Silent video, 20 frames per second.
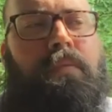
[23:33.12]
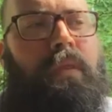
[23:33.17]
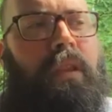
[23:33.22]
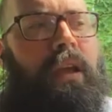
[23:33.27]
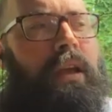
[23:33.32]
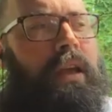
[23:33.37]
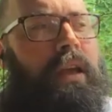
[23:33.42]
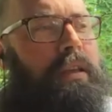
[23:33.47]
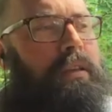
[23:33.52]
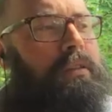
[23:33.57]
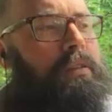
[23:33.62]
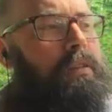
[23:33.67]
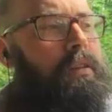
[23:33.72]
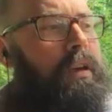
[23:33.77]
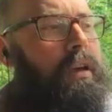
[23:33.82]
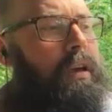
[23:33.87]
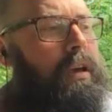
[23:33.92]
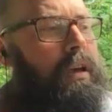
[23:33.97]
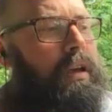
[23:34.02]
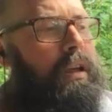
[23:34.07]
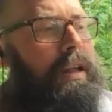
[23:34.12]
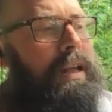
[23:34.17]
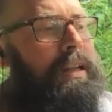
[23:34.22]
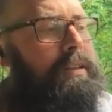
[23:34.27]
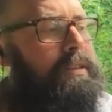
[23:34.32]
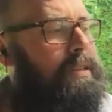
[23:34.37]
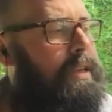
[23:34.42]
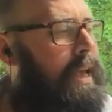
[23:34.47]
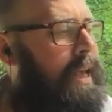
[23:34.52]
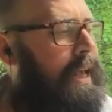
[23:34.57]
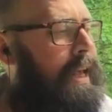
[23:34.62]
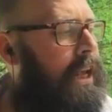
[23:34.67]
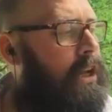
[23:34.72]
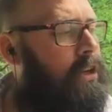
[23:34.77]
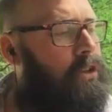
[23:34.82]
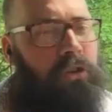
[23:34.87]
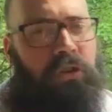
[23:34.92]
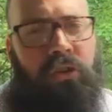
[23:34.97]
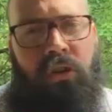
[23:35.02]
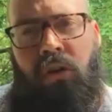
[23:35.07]
It's a
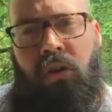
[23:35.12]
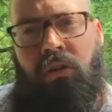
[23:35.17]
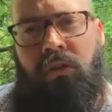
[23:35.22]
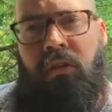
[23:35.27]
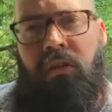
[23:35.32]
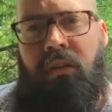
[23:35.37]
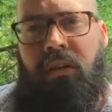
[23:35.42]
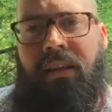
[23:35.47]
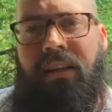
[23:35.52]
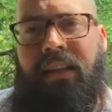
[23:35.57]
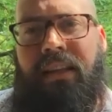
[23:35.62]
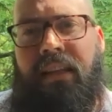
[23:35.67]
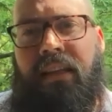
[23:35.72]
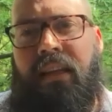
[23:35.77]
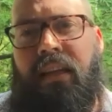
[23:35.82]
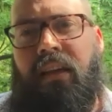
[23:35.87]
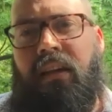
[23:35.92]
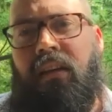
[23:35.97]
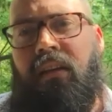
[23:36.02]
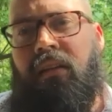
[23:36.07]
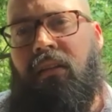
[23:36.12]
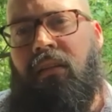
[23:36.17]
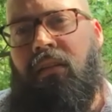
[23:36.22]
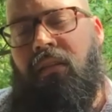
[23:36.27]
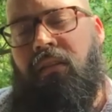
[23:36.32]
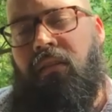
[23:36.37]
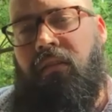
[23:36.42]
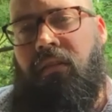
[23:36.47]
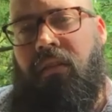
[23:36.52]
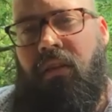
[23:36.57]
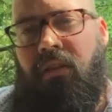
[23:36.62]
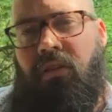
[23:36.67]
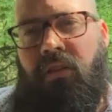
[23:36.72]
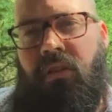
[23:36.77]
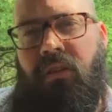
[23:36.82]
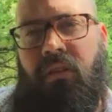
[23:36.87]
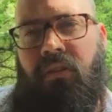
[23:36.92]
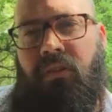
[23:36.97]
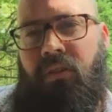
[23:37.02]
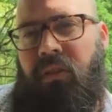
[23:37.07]
non-linear
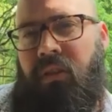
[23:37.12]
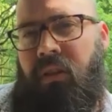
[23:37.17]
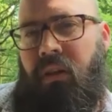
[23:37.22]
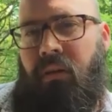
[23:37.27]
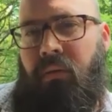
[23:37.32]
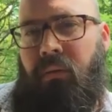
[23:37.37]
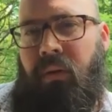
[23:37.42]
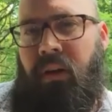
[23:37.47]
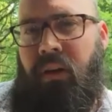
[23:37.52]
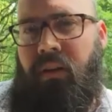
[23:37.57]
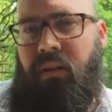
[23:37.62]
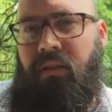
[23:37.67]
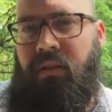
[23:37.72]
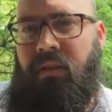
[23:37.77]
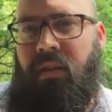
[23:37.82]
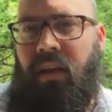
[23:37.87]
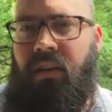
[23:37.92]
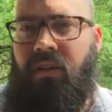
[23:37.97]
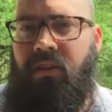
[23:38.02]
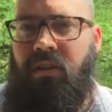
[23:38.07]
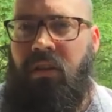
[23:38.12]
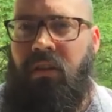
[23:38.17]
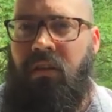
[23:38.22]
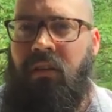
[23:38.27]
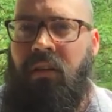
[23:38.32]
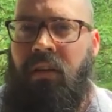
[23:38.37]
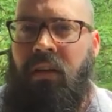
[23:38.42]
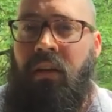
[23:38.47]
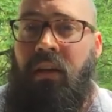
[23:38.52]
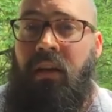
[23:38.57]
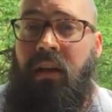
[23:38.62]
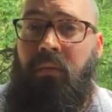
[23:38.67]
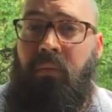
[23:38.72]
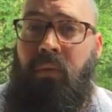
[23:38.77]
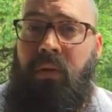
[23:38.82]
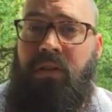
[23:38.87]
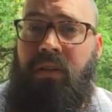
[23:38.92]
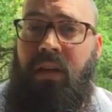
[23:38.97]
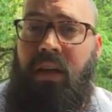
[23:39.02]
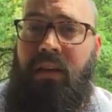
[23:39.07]
digital audio workstation, in
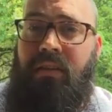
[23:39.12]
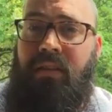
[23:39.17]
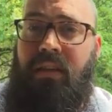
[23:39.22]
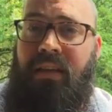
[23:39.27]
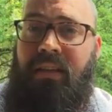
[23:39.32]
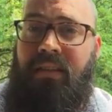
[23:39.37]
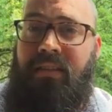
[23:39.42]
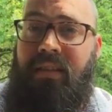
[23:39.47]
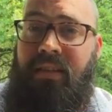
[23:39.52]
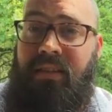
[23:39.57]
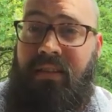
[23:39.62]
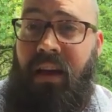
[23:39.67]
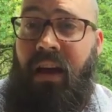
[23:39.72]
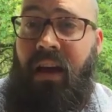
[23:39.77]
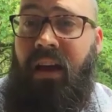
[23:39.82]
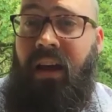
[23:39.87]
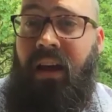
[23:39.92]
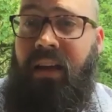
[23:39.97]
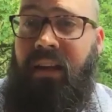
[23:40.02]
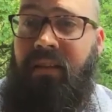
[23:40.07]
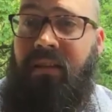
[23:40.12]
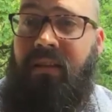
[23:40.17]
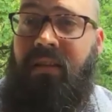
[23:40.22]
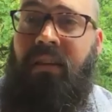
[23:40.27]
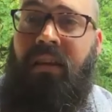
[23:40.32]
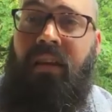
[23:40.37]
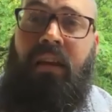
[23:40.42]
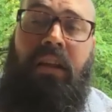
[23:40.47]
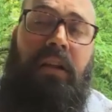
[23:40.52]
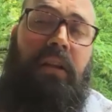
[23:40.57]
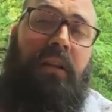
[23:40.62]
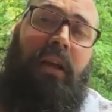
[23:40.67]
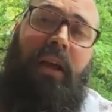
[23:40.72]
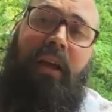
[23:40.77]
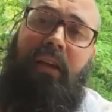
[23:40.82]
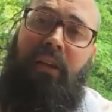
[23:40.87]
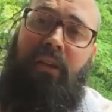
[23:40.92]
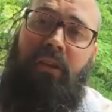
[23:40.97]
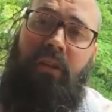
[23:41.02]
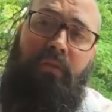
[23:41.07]
which case it's designed like
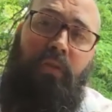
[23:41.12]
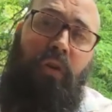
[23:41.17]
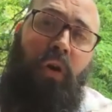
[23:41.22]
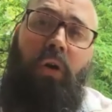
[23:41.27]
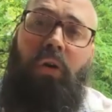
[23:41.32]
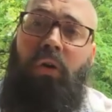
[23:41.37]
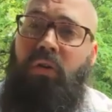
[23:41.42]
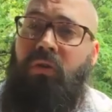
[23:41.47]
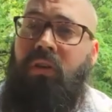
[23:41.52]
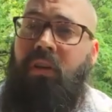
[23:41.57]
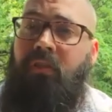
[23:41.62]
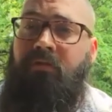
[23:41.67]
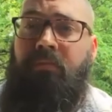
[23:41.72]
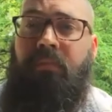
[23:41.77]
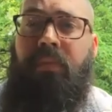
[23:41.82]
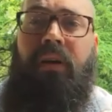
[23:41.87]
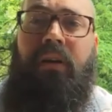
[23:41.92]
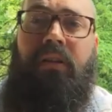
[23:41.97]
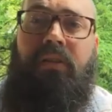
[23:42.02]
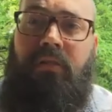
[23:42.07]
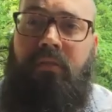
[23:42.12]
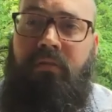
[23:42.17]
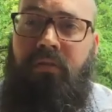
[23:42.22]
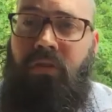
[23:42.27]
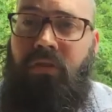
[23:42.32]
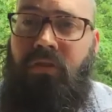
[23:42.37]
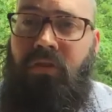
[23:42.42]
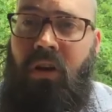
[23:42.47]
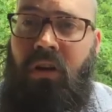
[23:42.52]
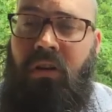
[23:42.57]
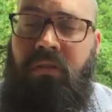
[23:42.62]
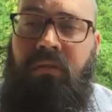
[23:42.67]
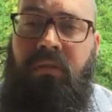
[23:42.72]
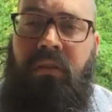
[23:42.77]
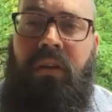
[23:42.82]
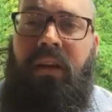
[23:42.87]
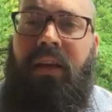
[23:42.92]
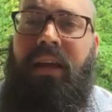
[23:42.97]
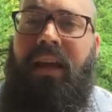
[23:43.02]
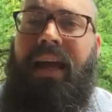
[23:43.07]
you've got all your different parts of your song,
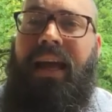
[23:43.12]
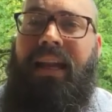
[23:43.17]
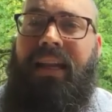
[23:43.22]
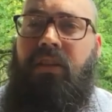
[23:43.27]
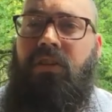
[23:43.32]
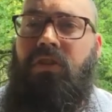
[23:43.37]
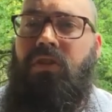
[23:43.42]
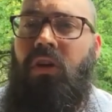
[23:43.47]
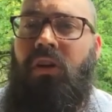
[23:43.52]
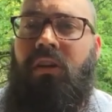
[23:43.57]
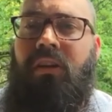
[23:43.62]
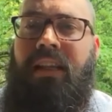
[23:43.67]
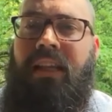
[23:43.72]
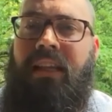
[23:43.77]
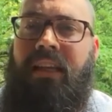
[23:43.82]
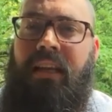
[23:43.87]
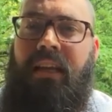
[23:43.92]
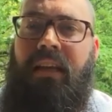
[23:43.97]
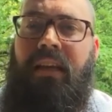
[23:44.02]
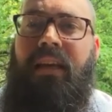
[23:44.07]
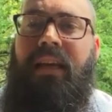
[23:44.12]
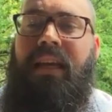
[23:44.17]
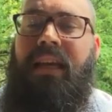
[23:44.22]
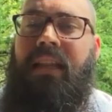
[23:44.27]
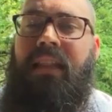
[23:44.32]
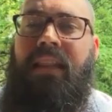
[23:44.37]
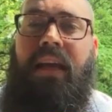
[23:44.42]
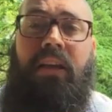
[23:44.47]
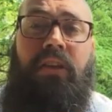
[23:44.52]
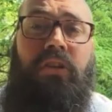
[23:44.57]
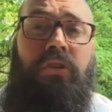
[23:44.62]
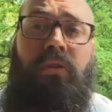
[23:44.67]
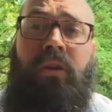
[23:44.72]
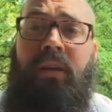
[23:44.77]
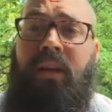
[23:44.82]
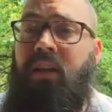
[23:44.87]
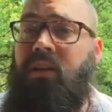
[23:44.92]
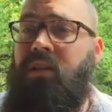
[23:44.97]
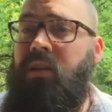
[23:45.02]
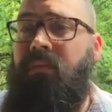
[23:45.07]
and it's non-linear in that you can
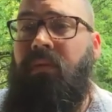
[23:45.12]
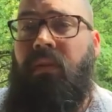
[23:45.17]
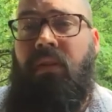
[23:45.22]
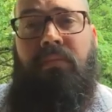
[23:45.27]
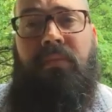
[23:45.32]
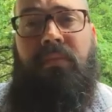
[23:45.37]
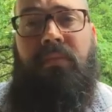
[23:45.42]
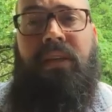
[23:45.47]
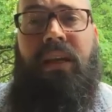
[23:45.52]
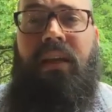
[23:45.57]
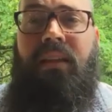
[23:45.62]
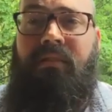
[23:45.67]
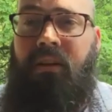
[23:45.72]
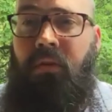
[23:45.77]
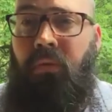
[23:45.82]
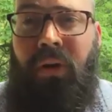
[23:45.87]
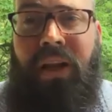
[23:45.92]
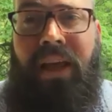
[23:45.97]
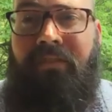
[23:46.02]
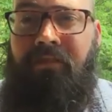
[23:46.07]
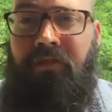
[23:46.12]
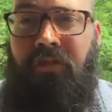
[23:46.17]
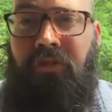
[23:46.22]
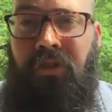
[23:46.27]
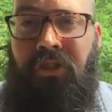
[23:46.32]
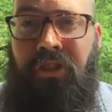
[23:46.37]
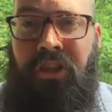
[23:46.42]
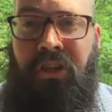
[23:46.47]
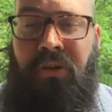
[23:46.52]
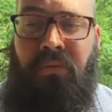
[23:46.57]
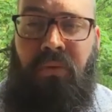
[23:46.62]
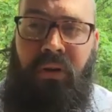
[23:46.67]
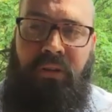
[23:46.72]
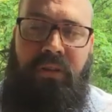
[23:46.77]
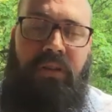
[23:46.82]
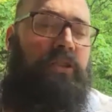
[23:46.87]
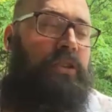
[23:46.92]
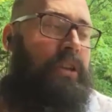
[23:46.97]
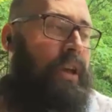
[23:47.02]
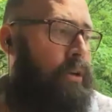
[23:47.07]
actually put them together in whatever order you want.
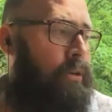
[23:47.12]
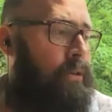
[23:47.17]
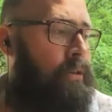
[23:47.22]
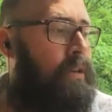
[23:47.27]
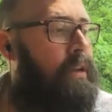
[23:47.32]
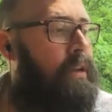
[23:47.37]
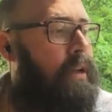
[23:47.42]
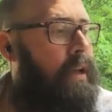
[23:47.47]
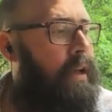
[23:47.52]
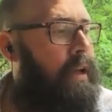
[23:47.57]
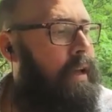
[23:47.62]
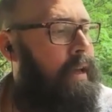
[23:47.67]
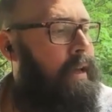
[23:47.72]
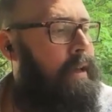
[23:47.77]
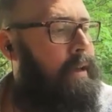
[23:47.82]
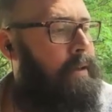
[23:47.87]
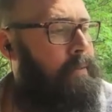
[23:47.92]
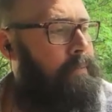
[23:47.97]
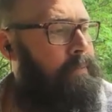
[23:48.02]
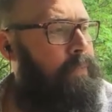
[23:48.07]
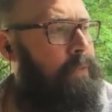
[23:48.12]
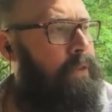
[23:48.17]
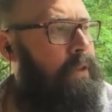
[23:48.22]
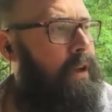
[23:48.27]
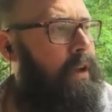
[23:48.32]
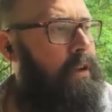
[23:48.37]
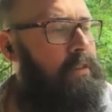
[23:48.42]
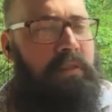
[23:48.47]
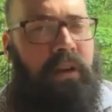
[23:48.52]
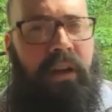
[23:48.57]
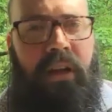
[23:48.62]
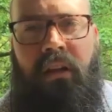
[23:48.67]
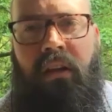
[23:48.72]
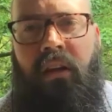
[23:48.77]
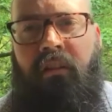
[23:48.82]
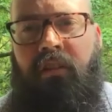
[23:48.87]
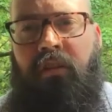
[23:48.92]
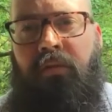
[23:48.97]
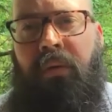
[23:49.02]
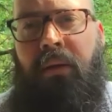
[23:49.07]
So I'd really
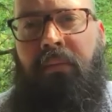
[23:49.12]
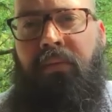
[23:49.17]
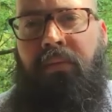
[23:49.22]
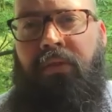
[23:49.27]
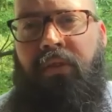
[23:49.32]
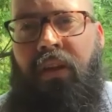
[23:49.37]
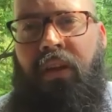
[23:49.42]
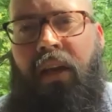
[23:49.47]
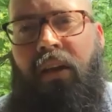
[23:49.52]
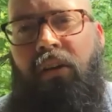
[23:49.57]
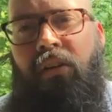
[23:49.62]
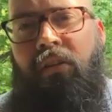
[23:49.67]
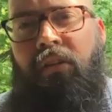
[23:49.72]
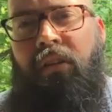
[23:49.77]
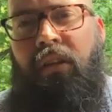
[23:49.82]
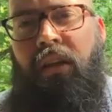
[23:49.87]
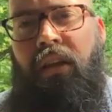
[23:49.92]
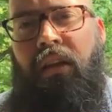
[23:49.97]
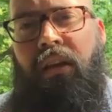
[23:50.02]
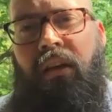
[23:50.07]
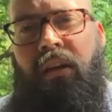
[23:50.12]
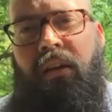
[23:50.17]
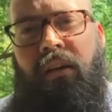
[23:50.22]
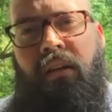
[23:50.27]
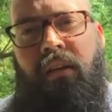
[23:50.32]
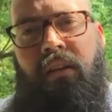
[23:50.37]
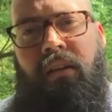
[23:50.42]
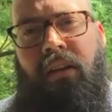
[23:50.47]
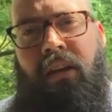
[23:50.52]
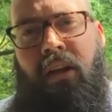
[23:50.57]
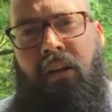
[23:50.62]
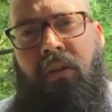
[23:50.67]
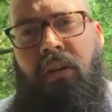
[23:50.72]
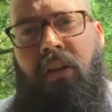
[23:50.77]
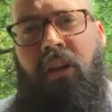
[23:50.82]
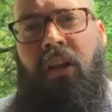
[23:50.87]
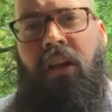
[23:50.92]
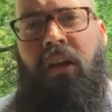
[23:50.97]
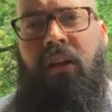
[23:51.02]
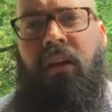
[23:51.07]
encourage people to get on the
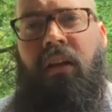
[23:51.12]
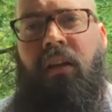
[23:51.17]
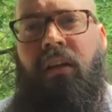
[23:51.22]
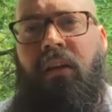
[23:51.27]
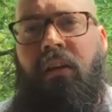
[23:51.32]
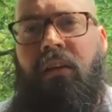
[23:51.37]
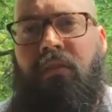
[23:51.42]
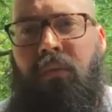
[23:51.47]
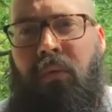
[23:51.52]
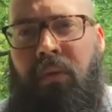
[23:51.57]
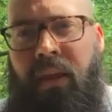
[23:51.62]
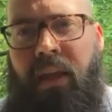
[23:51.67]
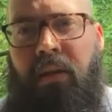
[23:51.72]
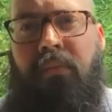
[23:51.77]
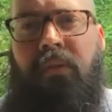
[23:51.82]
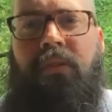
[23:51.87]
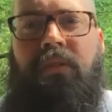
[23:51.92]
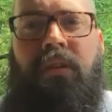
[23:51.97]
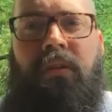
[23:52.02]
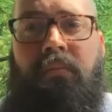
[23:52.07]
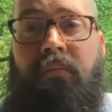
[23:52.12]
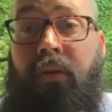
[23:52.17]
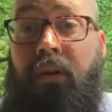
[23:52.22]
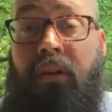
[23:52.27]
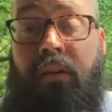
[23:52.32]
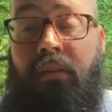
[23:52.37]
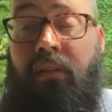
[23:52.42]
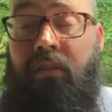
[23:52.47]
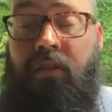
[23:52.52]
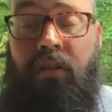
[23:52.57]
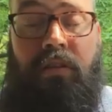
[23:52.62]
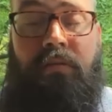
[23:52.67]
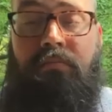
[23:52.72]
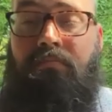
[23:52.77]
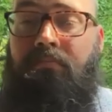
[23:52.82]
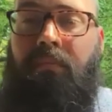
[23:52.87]
learning curve with Ableton, because it's just